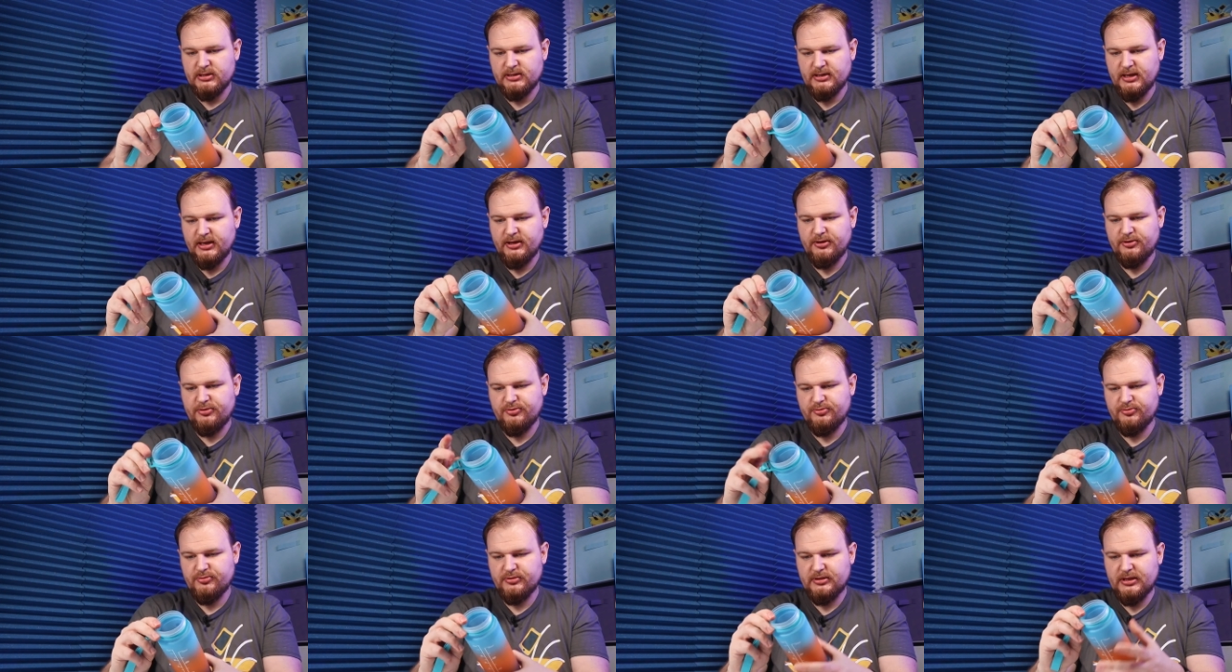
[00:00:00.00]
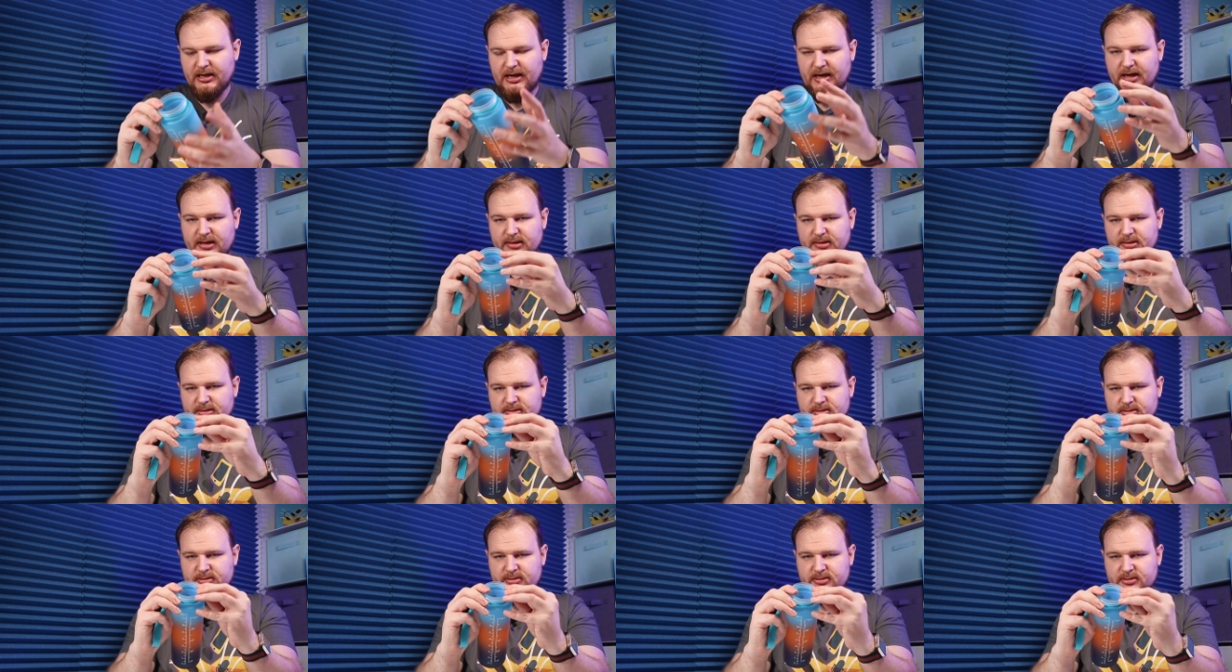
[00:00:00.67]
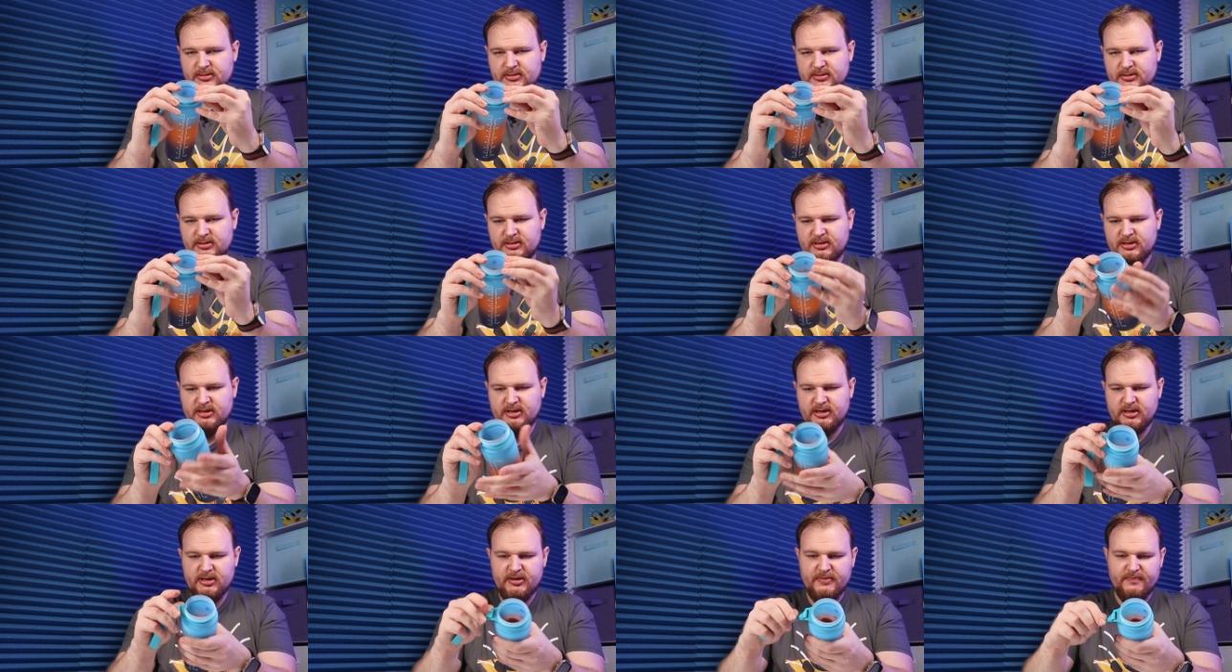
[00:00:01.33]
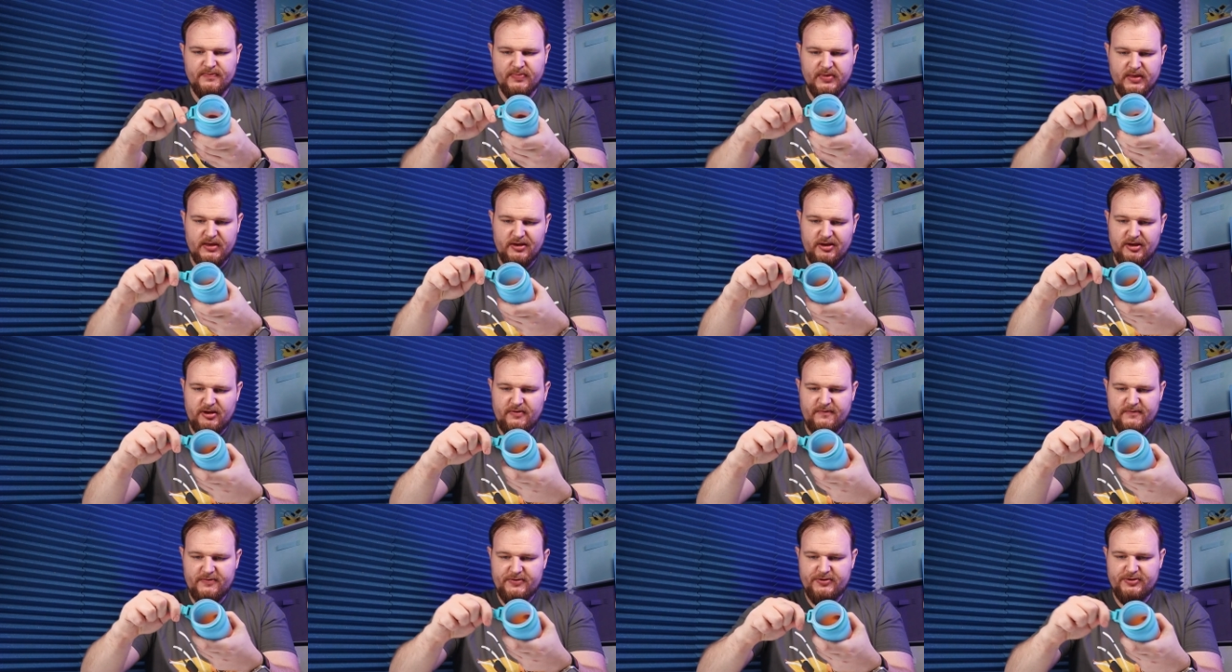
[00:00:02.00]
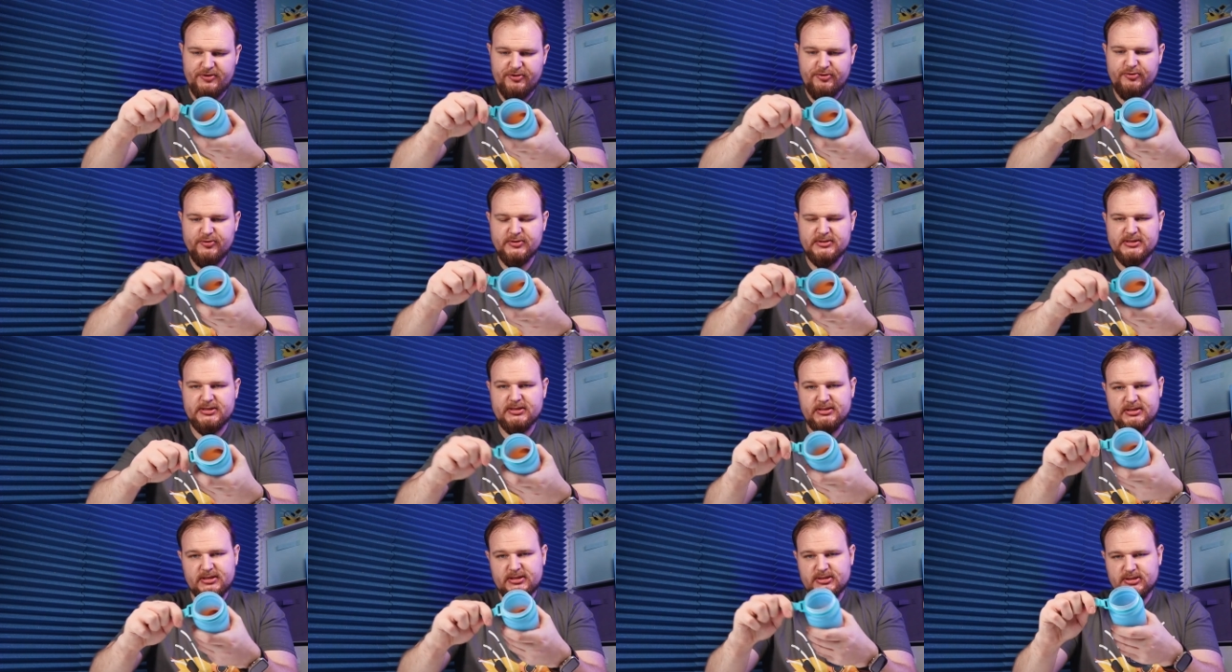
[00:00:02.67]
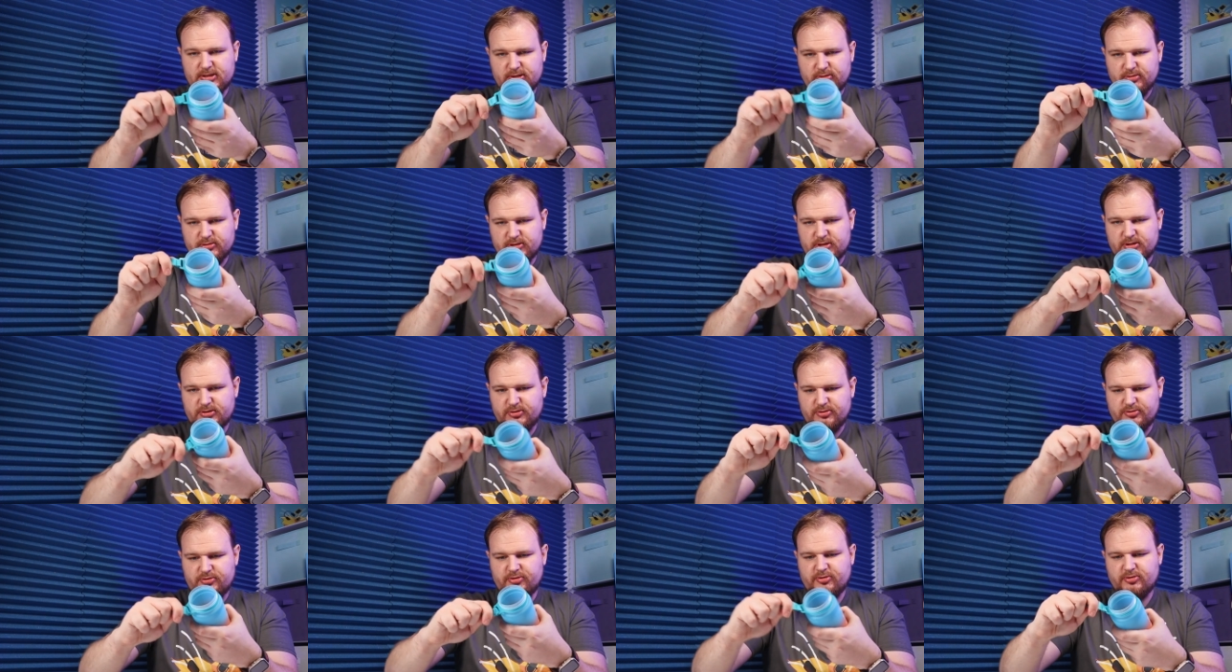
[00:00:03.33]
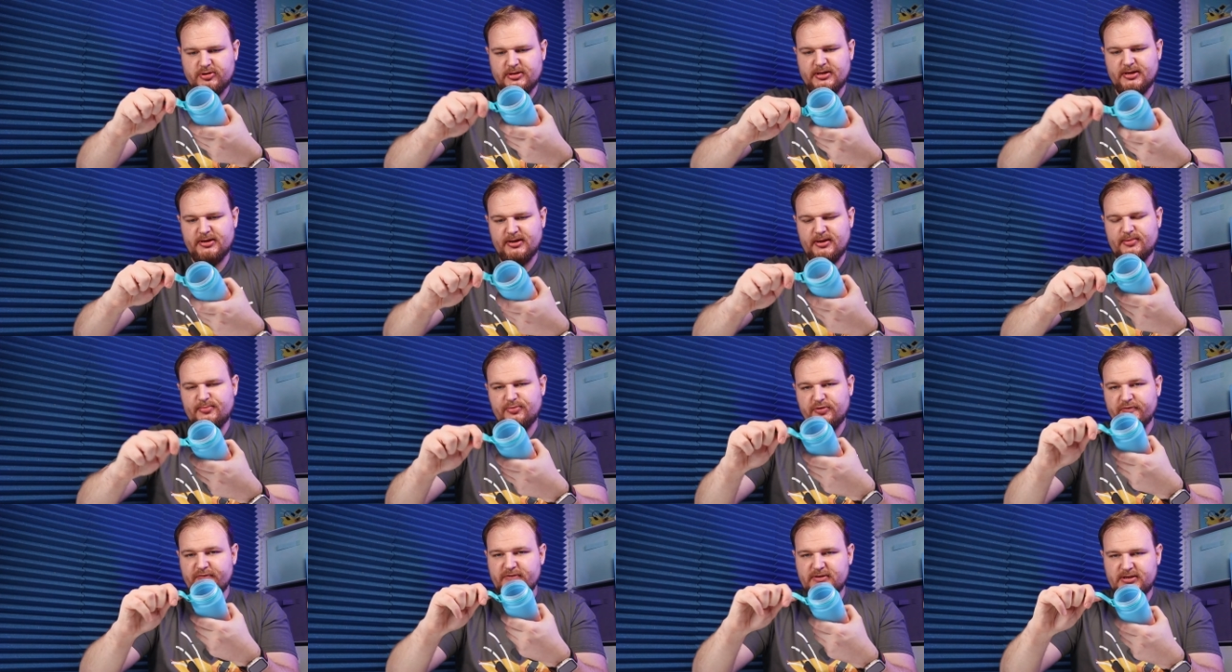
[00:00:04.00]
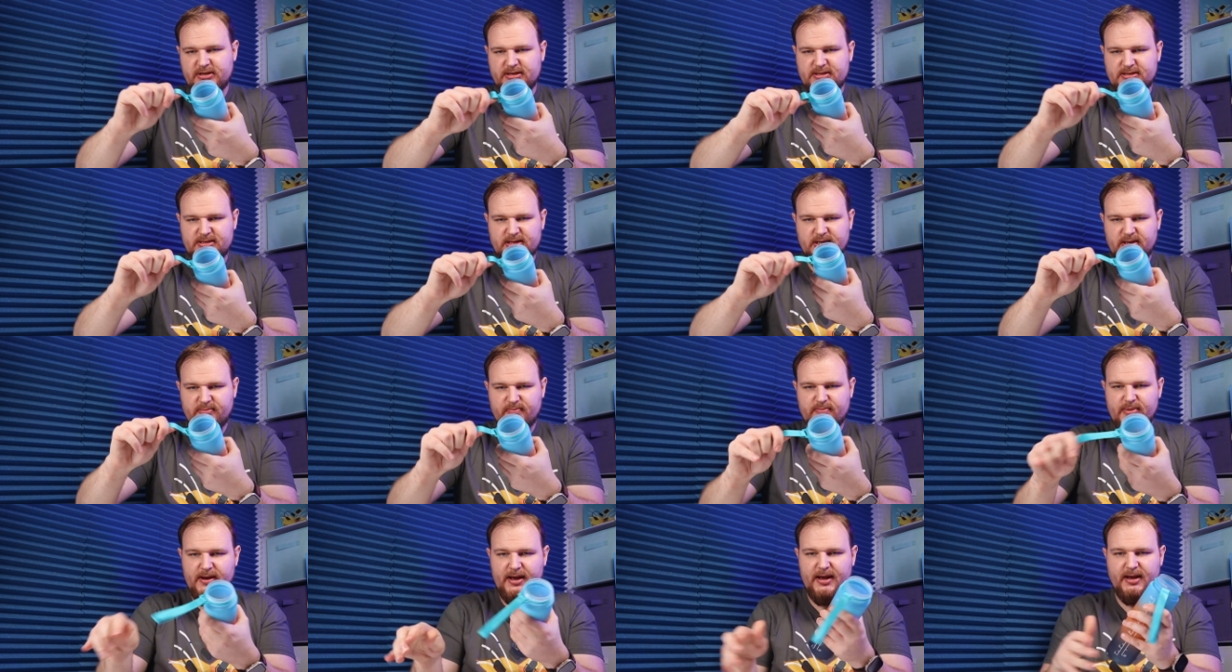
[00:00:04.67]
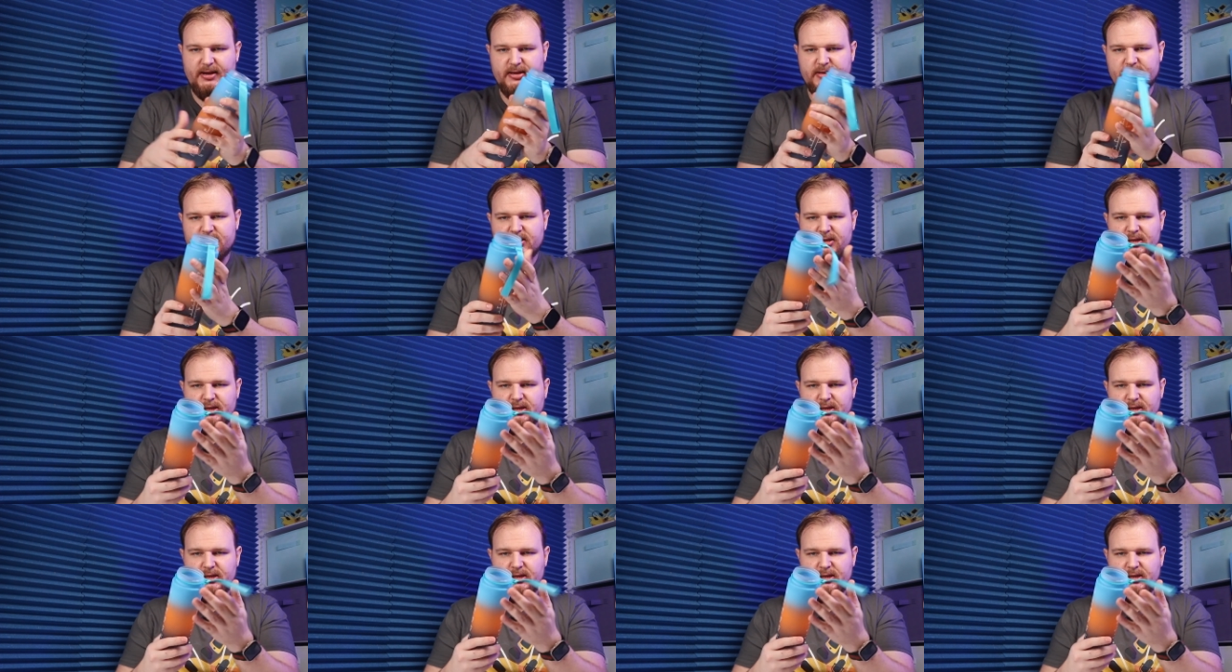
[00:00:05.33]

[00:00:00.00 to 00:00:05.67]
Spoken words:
thank you to that. If it's used, it's used. You're not gonna remove it easily back.